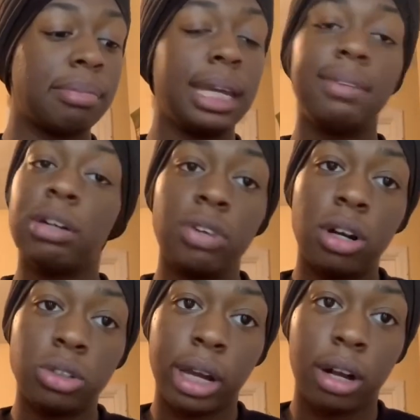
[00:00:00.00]
Even if you
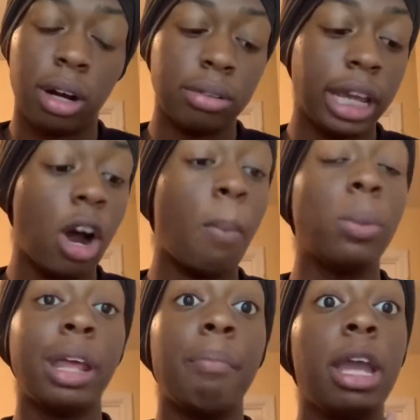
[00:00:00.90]
don't drink it all. They
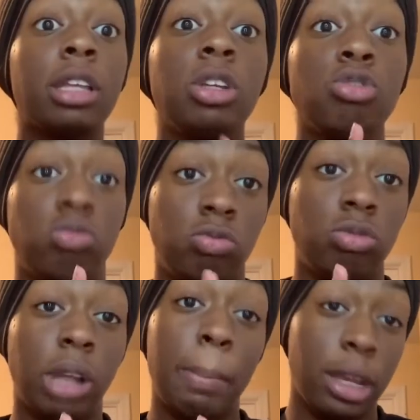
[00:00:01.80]
make you
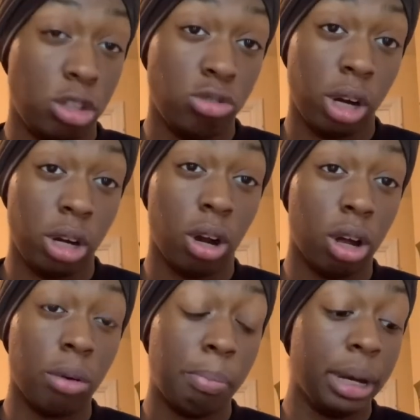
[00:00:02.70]
drink it
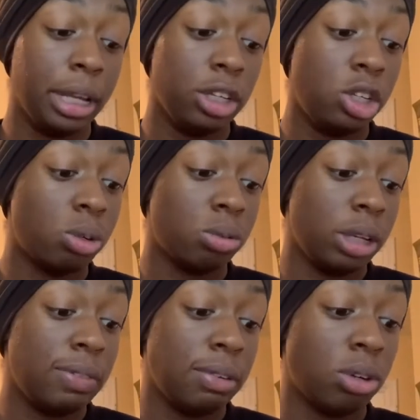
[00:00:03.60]
all. But even
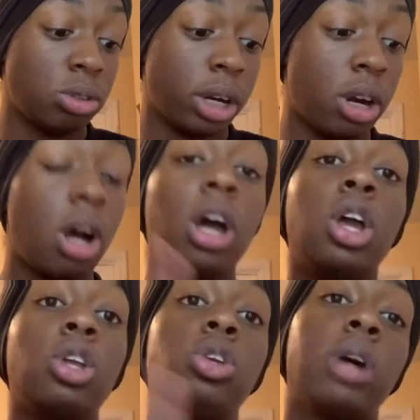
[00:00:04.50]
if you don't drink it all,
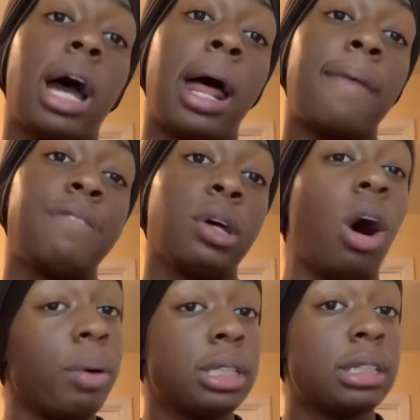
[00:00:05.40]
you gotta fill all
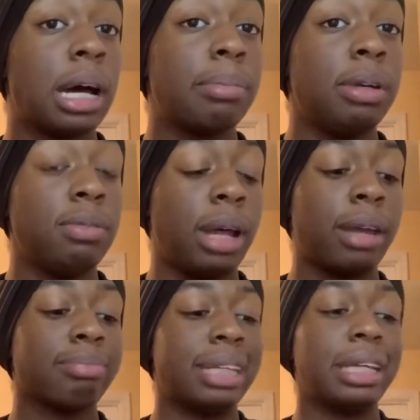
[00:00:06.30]
the way to the top. Even like,
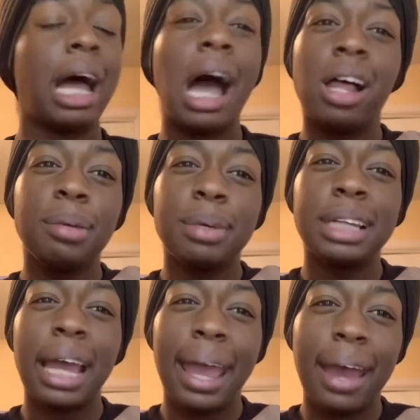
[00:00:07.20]
I only want
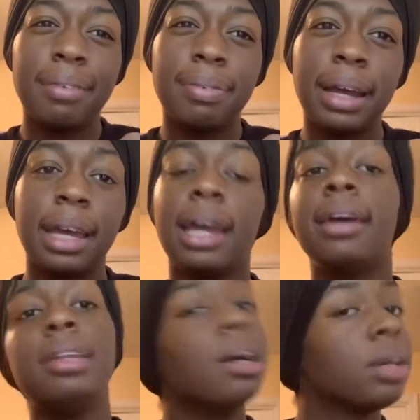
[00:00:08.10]
like halfway.
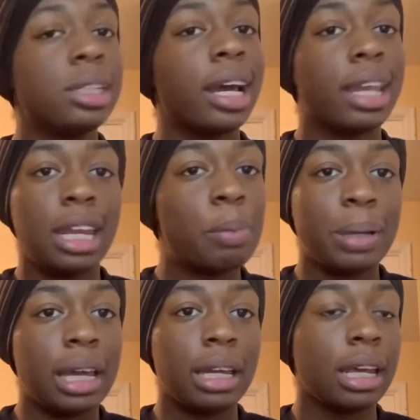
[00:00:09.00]
No, because you're not getting up
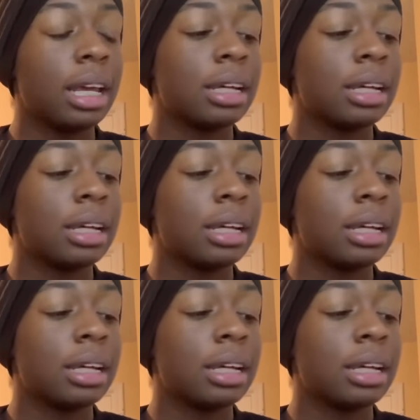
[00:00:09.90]
again.